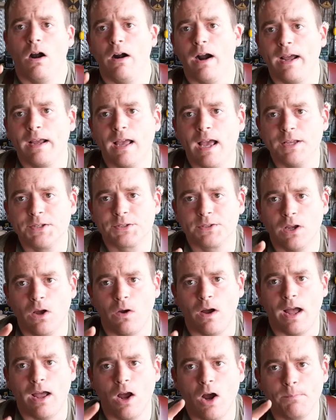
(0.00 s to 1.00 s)
right, guys, so
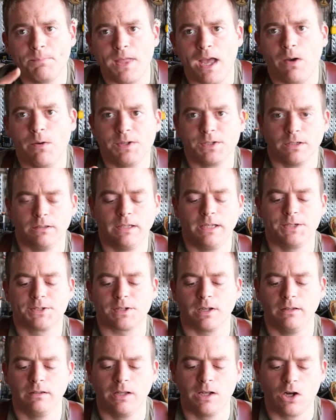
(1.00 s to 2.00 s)
I hope that was at least
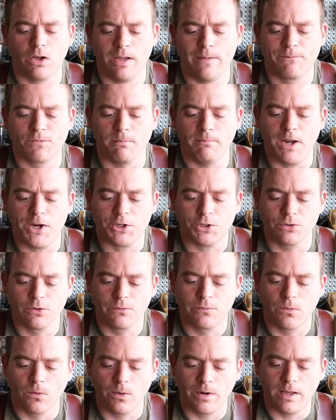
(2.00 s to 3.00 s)
a little informational
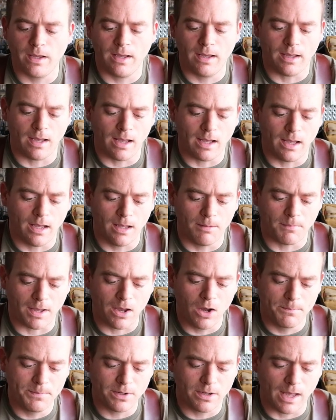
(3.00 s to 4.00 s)
for you. I
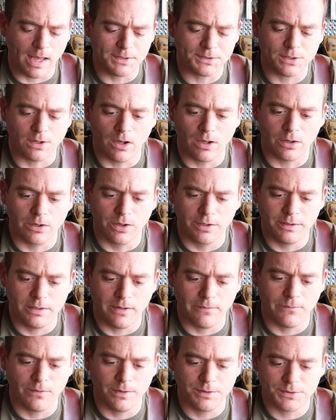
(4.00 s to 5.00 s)
hope you guys saw a good
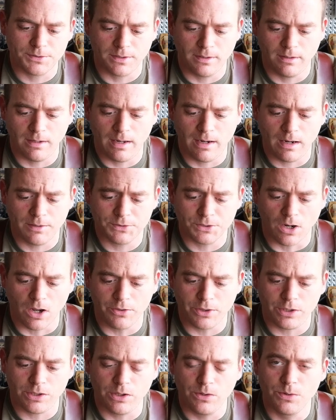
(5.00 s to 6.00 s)
difference and saw
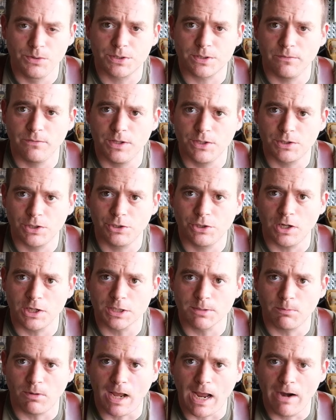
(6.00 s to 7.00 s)
the use of this
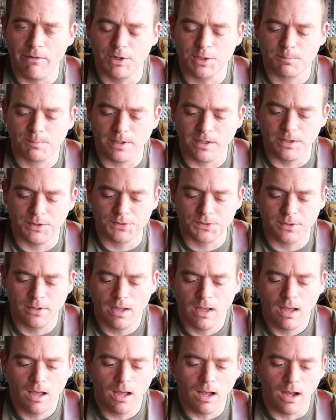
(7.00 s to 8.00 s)
adjustable iris piece.
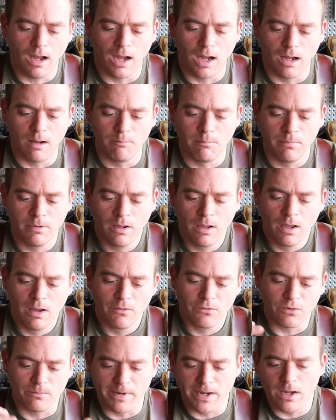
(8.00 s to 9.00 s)

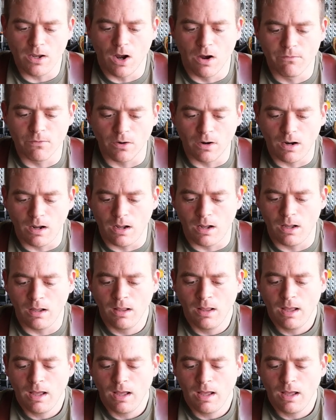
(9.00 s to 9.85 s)
For me, overall,